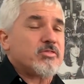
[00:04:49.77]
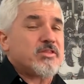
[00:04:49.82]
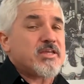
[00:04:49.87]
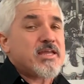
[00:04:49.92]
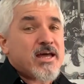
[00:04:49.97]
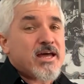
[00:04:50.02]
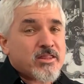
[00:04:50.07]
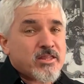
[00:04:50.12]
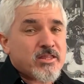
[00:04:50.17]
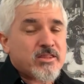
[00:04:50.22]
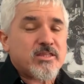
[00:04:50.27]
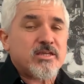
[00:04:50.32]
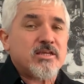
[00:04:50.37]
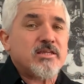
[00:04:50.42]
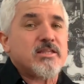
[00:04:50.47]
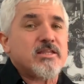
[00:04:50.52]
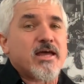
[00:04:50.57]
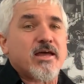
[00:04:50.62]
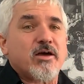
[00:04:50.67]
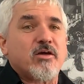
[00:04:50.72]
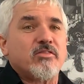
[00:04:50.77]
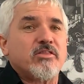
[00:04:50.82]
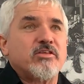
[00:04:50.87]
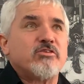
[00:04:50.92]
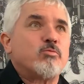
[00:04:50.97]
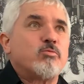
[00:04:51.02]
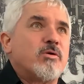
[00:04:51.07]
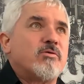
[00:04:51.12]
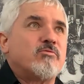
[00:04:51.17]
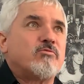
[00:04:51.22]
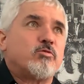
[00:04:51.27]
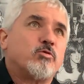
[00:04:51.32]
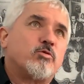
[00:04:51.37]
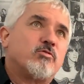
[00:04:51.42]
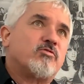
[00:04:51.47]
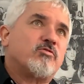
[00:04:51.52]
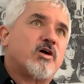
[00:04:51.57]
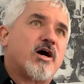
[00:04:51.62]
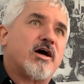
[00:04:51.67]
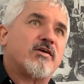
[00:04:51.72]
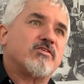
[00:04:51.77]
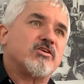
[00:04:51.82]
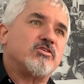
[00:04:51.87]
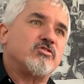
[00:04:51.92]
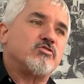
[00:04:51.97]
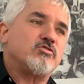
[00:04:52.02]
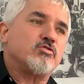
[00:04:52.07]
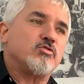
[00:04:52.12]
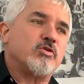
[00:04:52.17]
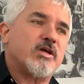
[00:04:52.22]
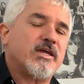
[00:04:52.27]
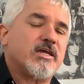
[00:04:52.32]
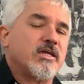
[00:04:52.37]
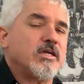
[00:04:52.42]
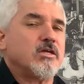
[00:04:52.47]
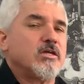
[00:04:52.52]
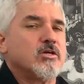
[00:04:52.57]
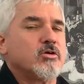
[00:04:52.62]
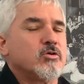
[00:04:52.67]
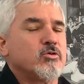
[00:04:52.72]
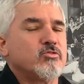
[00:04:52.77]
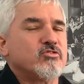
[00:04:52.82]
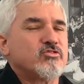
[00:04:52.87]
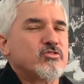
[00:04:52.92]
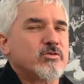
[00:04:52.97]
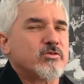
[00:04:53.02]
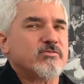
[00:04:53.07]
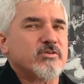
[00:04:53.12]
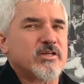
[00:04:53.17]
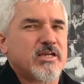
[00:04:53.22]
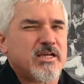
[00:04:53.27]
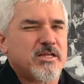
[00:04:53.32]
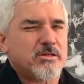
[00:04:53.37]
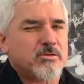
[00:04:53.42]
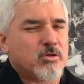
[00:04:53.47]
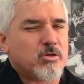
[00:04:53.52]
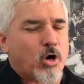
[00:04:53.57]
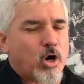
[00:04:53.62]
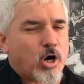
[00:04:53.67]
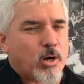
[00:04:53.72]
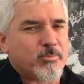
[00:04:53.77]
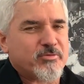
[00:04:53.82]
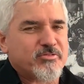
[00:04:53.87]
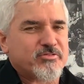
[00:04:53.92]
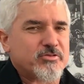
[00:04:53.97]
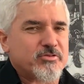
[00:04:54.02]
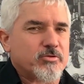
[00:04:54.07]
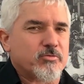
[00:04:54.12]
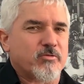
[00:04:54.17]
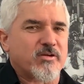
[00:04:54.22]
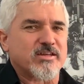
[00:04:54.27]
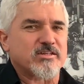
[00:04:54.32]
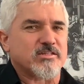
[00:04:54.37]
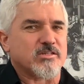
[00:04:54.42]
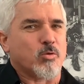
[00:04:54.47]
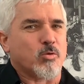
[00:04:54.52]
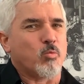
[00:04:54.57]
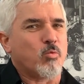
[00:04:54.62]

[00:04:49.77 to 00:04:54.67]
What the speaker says: the other thing that this 1-4-5 can do, it can go sort of in an opposite direction.